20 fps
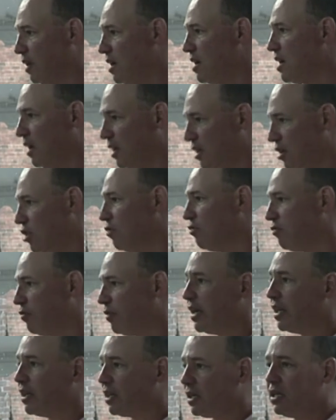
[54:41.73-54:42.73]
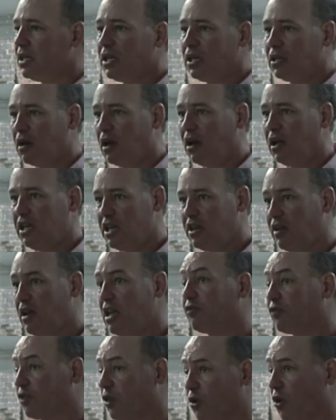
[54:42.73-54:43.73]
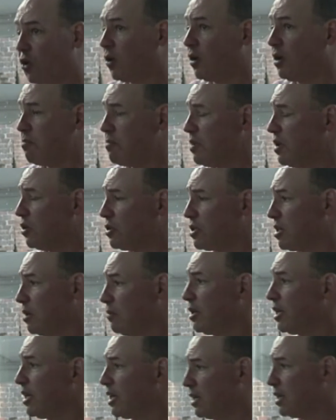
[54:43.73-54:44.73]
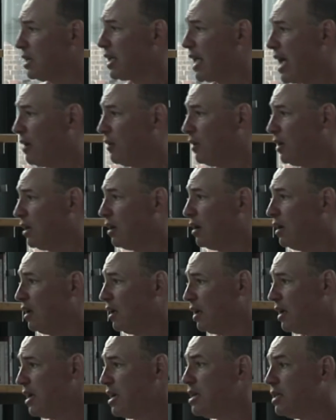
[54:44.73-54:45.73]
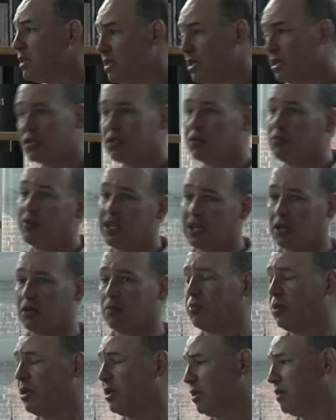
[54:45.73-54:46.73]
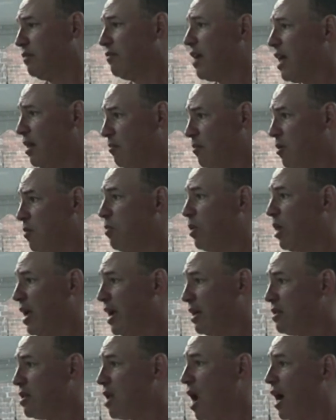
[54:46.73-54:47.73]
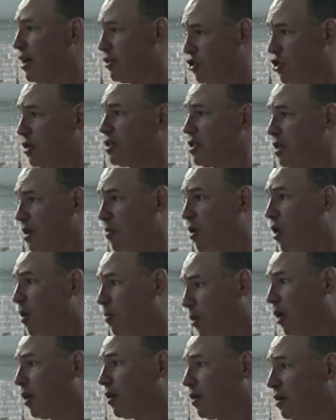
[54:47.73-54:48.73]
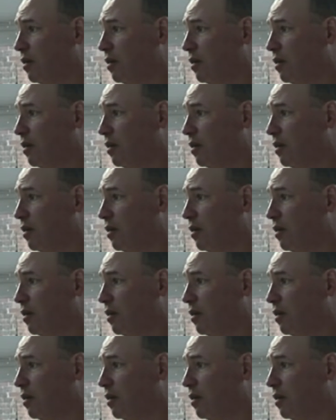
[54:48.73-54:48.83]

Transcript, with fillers: It, eh, you really need, if they're going to build something in the county, it needs to be a complete development plan, not just a ballpark.